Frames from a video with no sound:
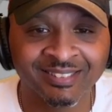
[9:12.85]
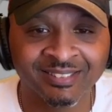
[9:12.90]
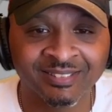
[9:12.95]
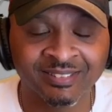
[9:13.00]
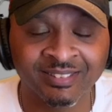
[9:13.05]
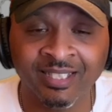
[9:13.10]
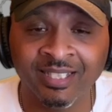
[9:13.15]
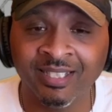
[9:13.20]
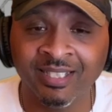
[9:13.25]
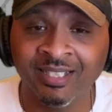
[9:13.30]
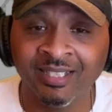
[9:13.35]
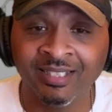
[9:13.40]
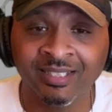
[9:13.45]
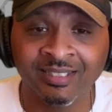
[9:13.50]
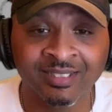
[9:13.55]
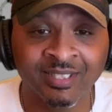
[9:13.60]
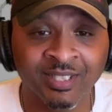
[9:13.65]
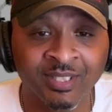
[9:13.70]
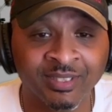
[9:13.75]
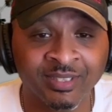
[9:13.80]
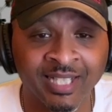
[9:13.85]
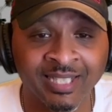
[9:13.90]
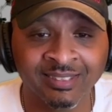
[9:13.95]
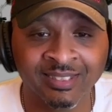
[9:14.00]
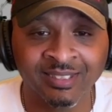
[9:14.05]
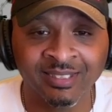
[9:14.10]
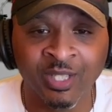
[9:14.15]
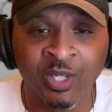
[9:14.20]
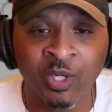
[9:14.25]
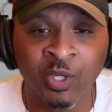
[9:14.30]
Yeah, dog. That's
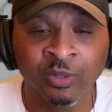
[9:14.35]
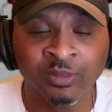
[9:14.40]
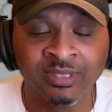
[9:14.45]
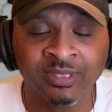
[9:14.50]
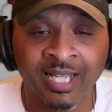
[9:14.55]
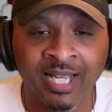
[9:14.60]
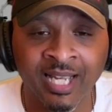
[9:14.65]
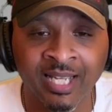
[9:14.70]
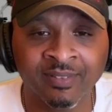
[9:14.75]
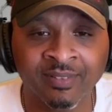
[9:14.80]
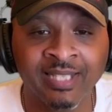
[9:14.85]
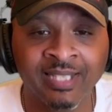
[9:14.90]
a long time.